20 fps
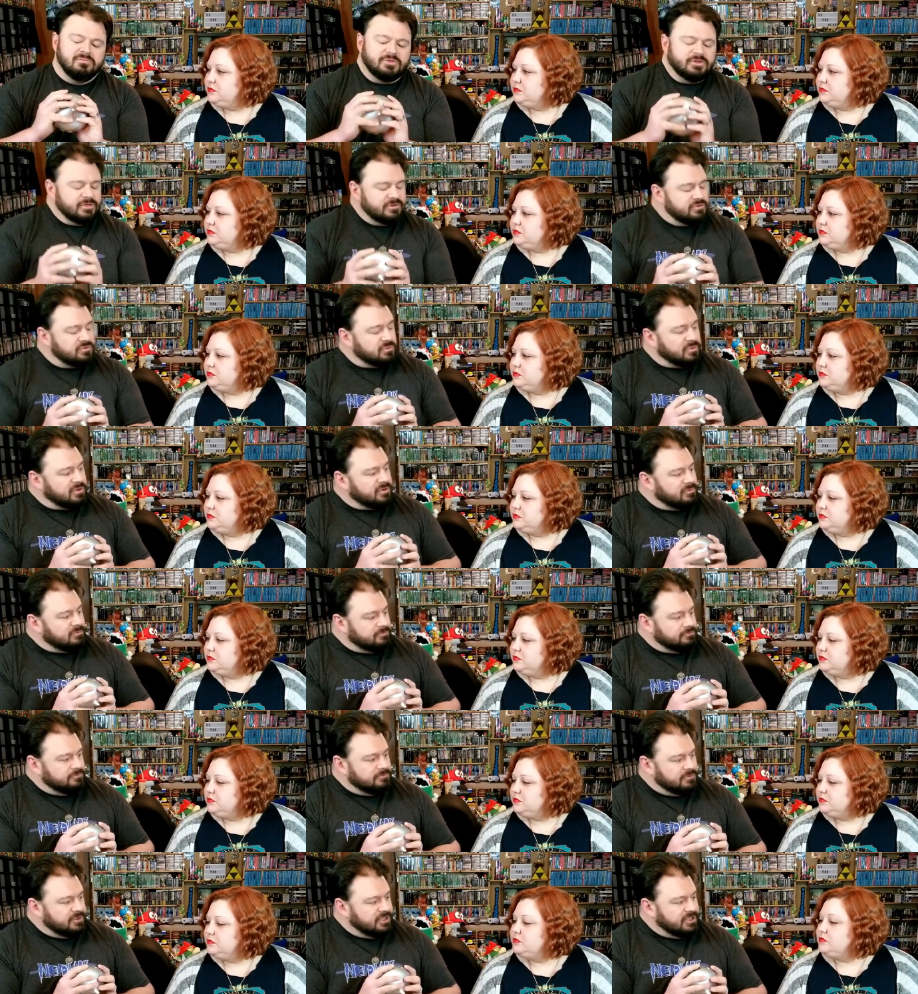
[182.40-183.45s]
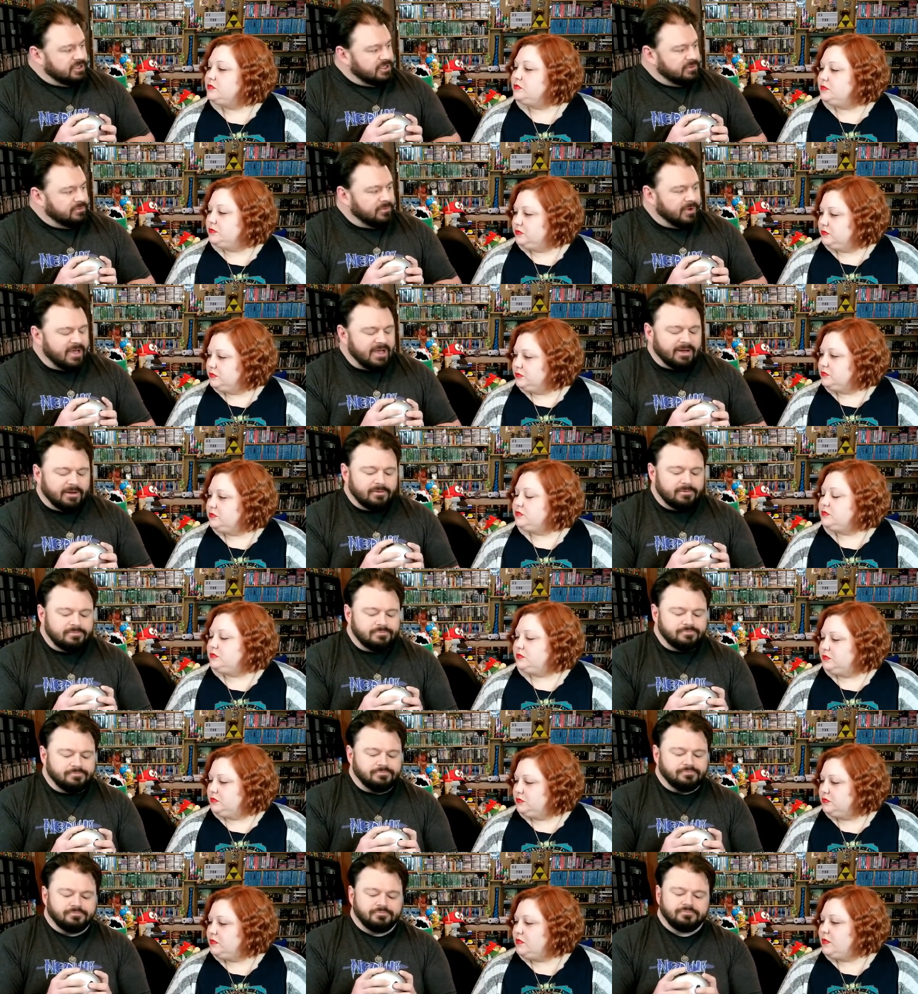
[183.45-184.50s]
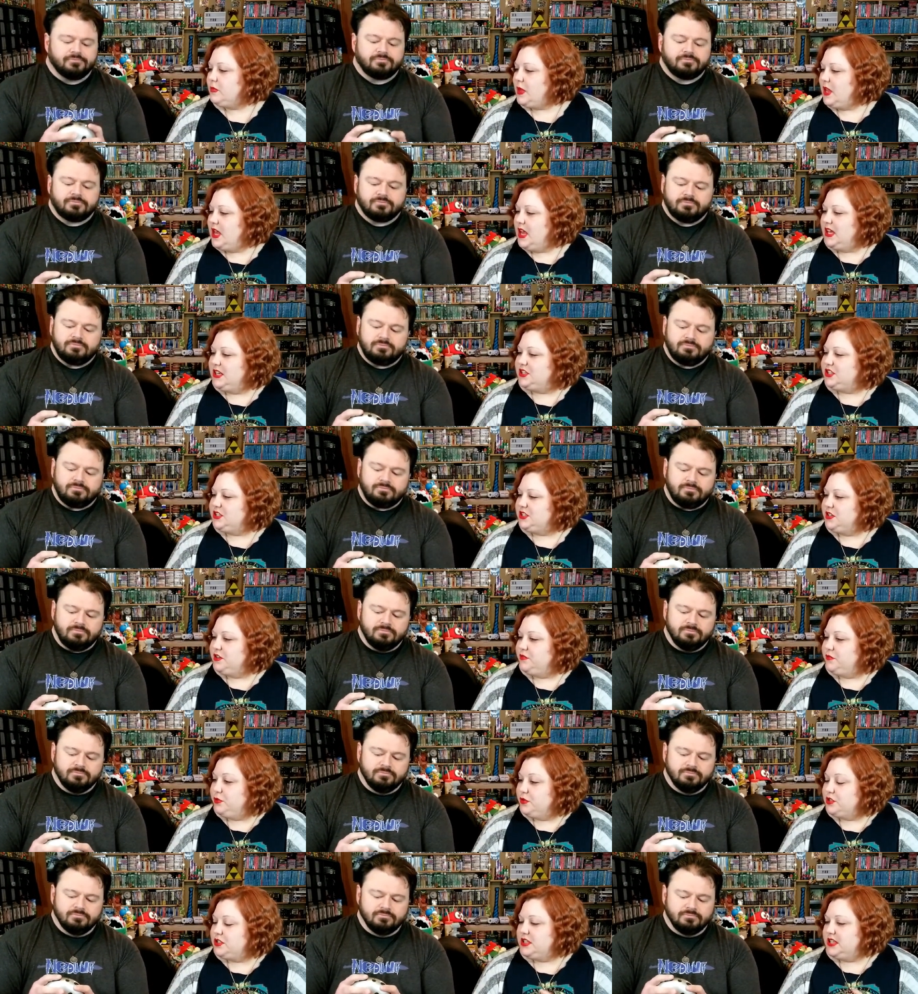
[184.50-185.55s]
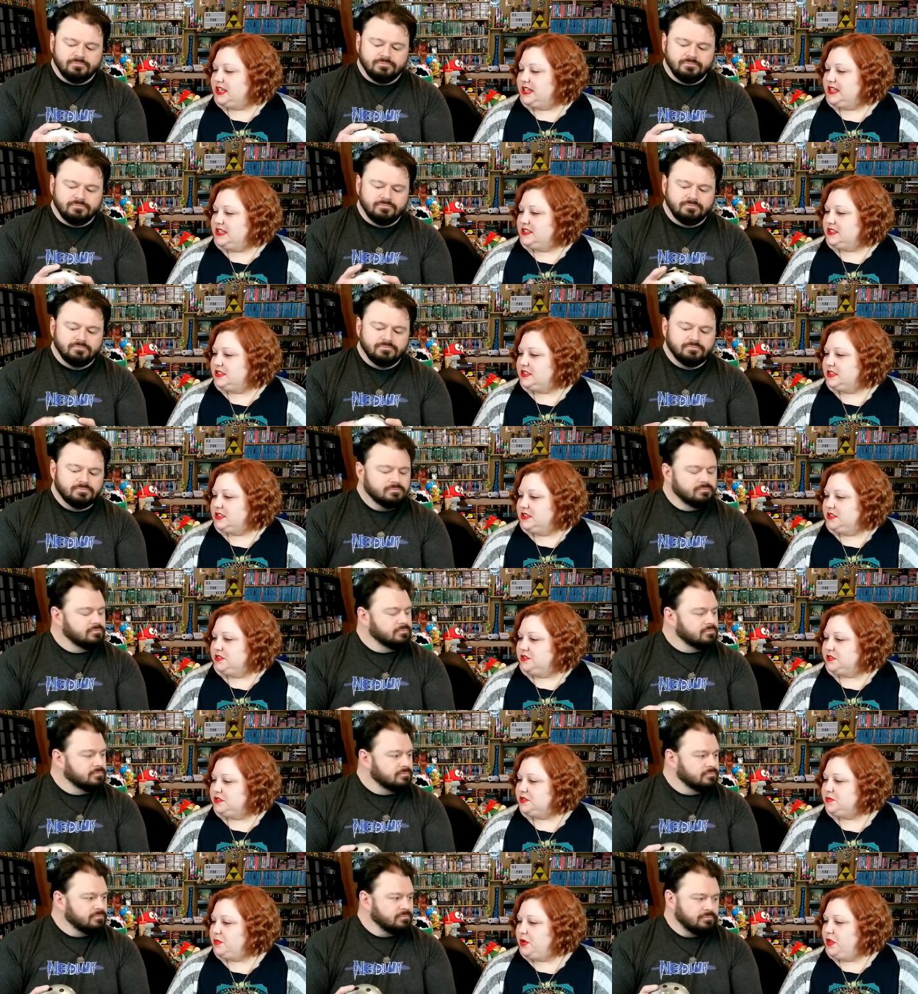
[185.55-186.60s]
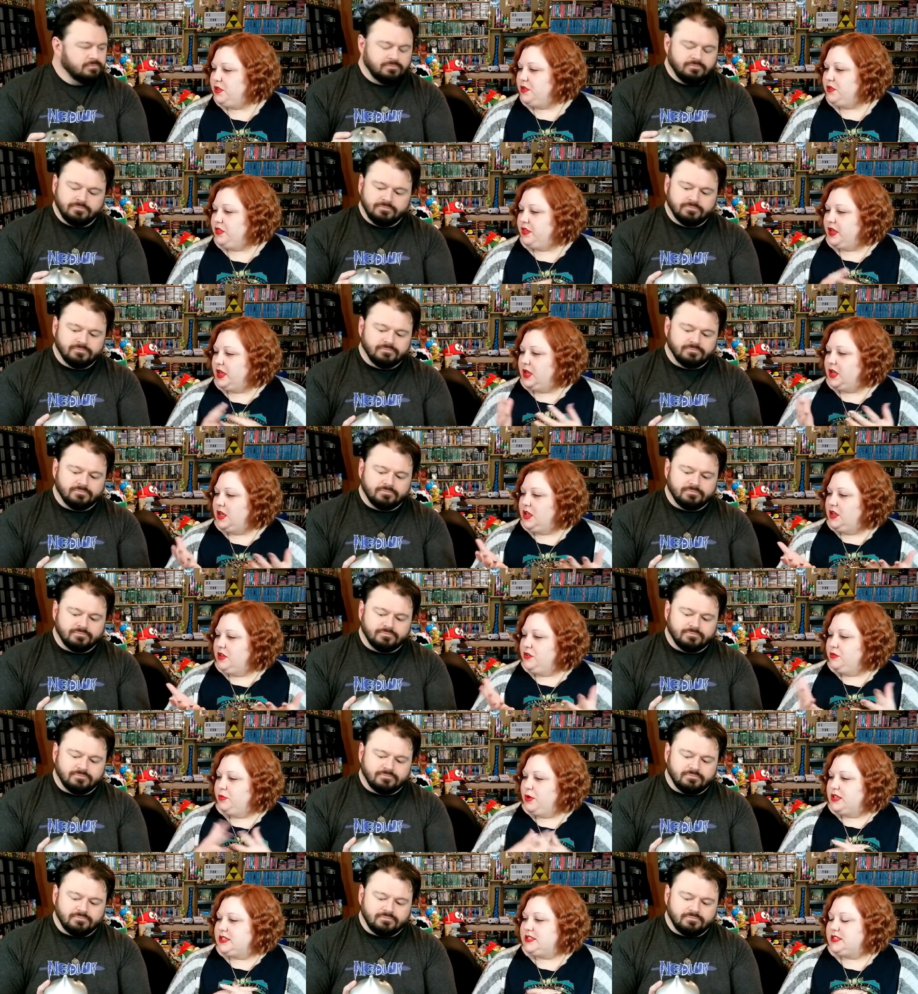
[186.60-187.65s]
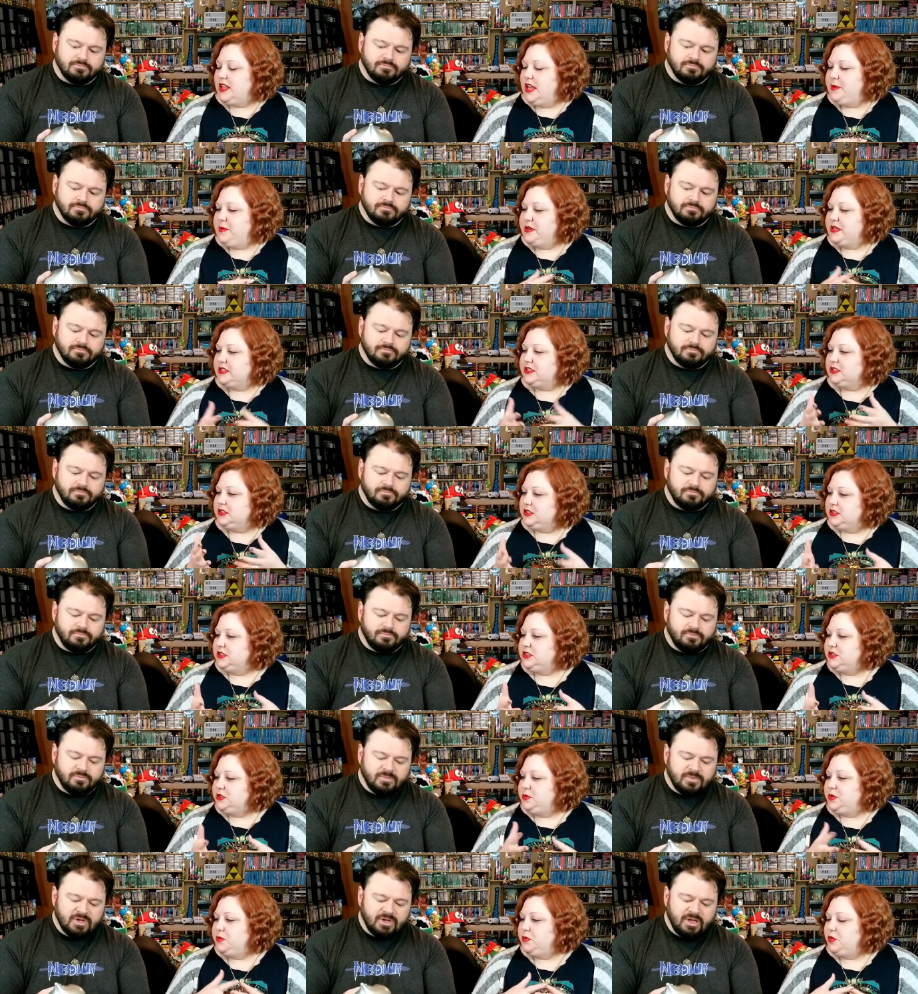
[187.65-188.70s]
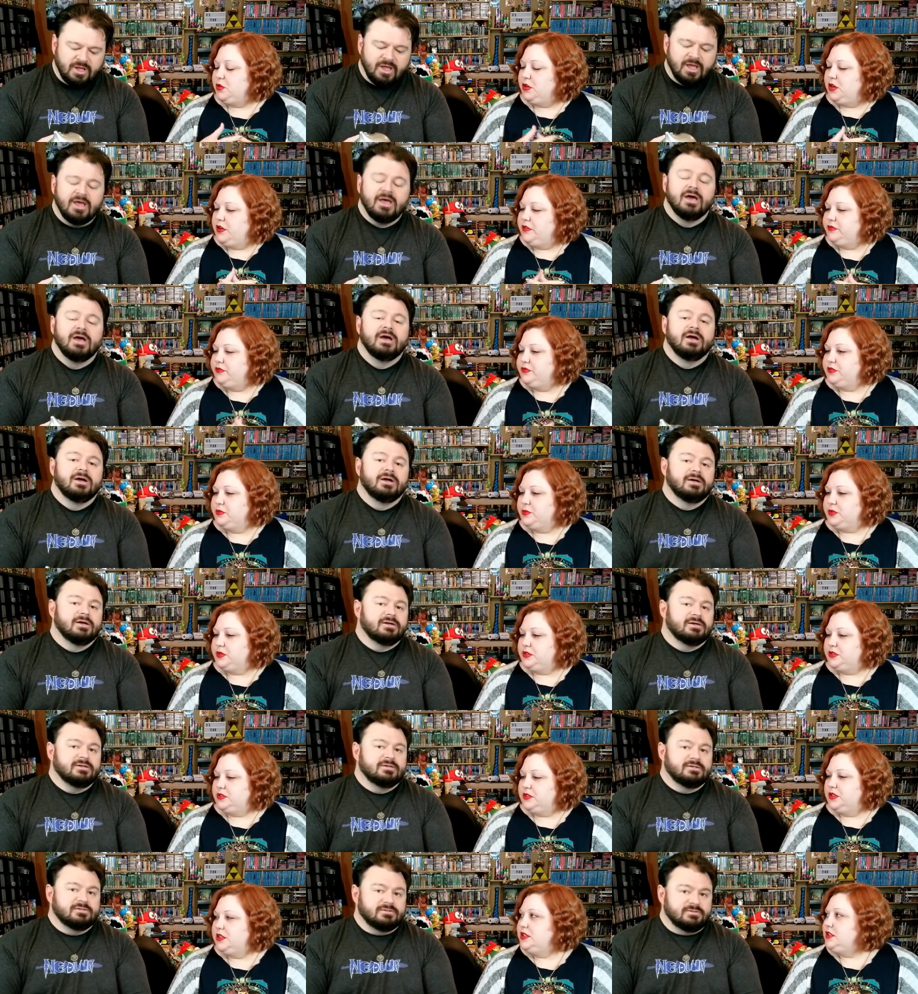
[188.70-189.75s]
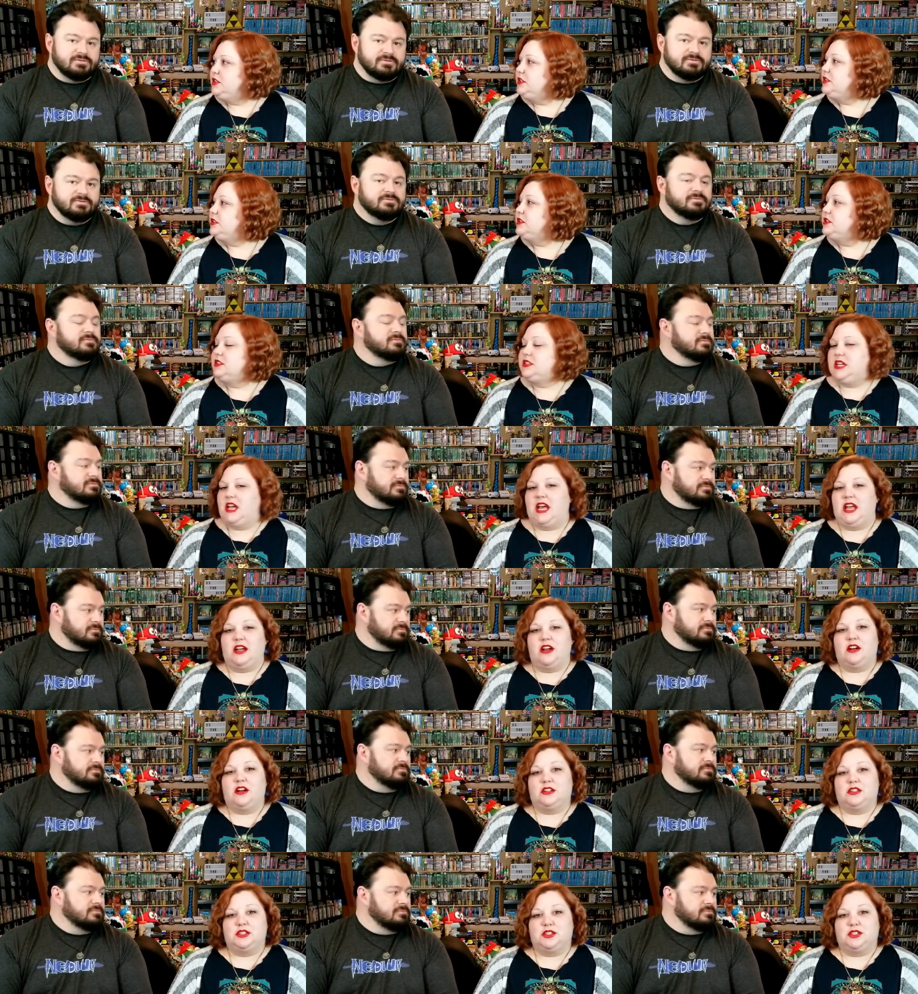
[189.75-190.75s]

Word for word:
Speaker 1: those work really well.
Speaker 2: It's just, unfortunately, he's just a little smaller. The Russ Slimin is a little bit more comfortable to hang on